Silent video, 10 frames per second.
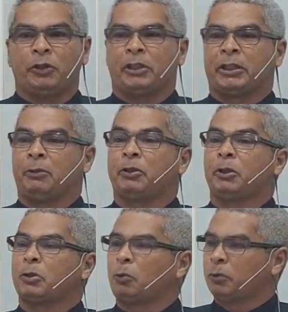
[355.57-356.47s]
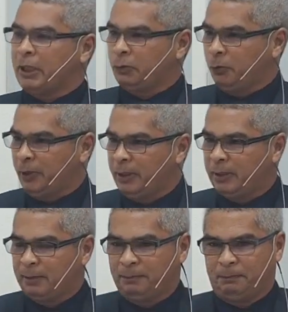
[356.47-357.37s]
Daughter, where
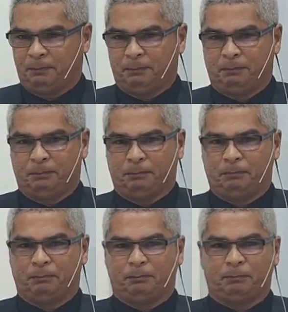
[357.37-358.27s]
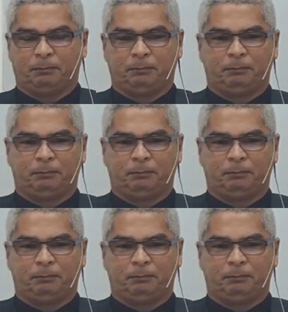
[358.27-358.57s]
are your accusers?